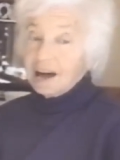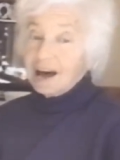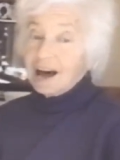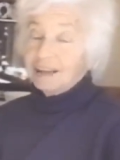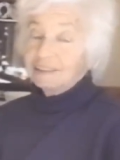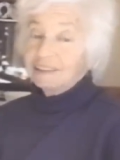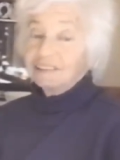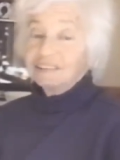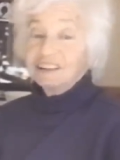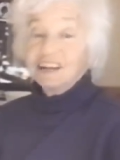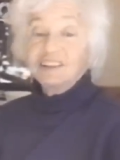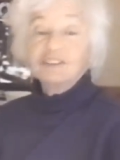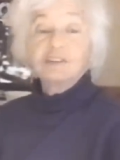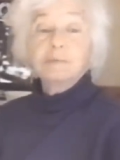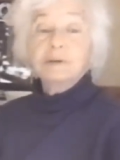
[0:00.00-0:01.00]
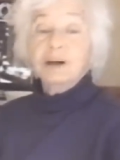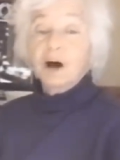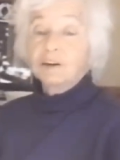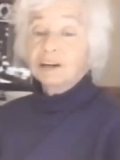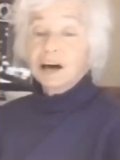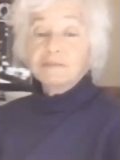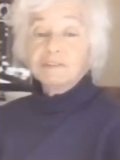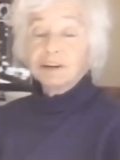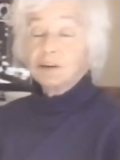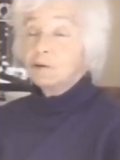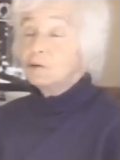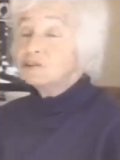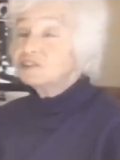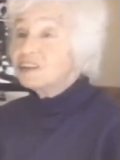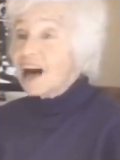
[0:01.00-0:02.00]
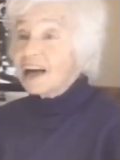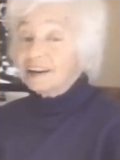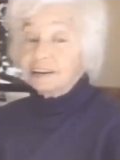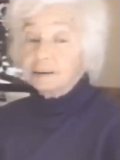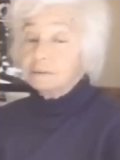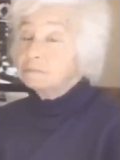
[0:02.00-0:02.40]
And this needs to be on every newsstand.